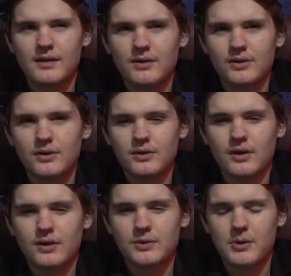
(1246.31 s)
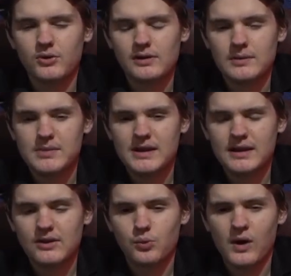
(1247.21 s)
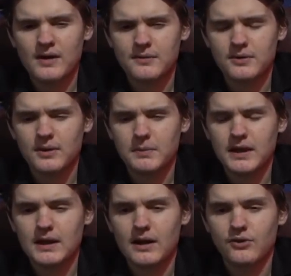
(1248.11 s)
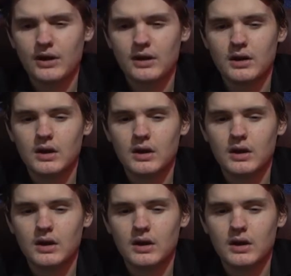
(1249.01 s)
supposedly beating his wife or something, and I was like,